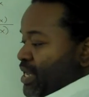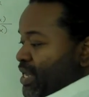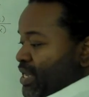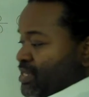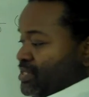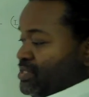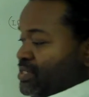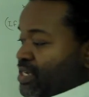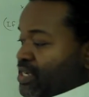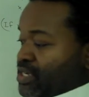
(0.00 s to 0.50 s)

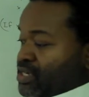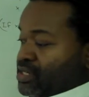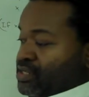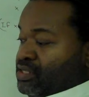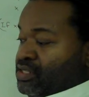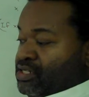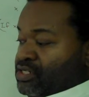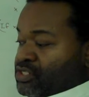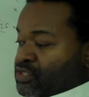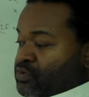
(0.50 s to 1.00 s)
And
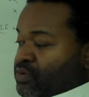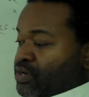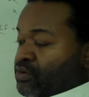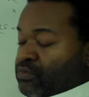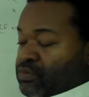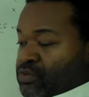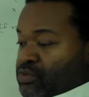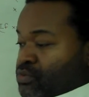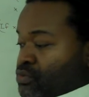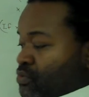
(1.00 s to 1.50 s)
taking the
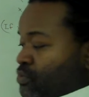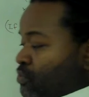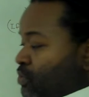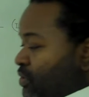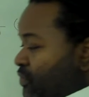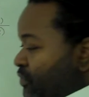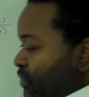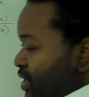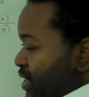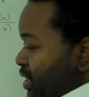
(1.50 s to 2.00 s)
square
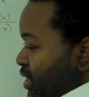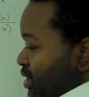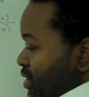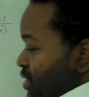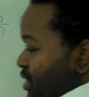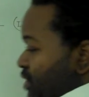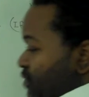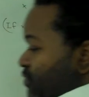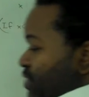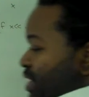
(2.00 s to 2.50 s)
root, we
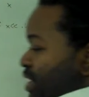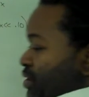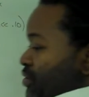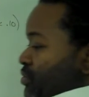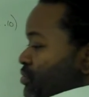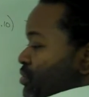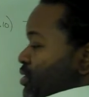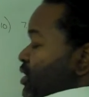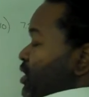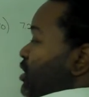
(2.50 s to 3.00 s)
find a
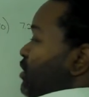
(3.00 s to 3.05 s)
value